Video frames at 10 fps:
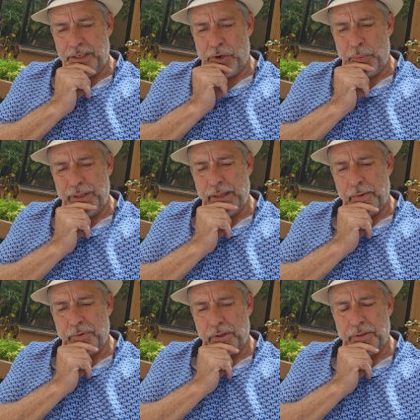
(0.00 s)
you know we
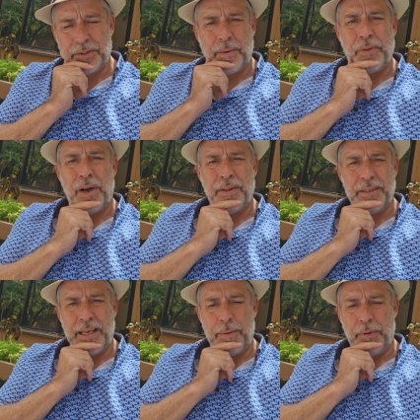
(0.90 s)
left a little something on the
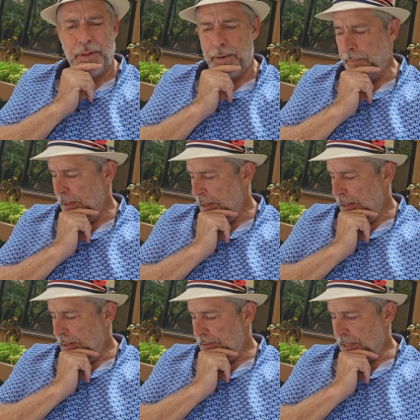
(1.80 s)
table there
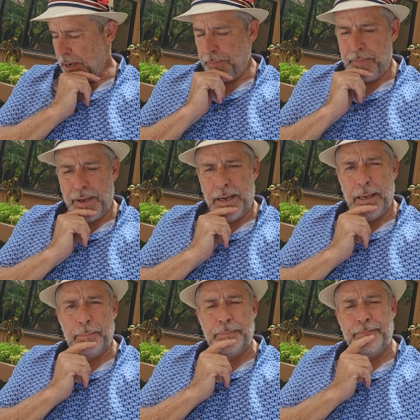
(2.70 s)
so
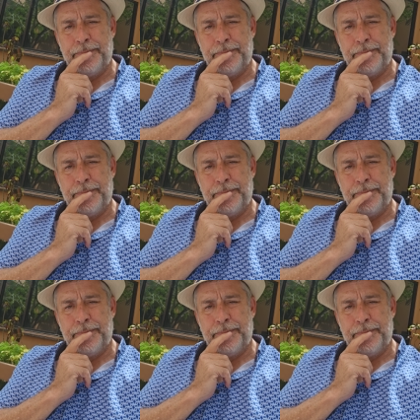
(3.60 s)
um,